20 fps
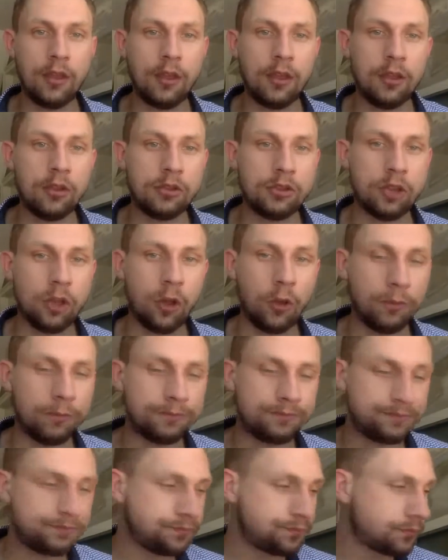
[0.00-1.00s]
So
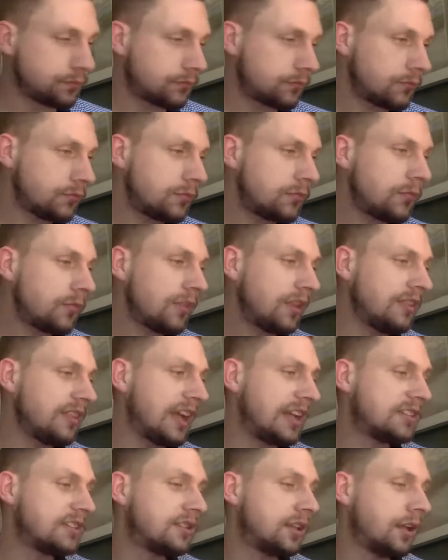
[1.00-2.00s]

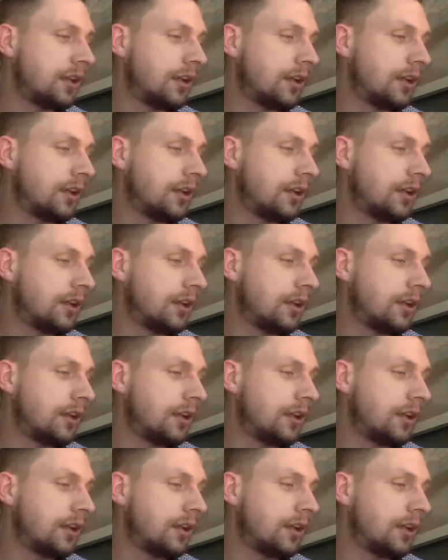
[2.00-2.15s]
that's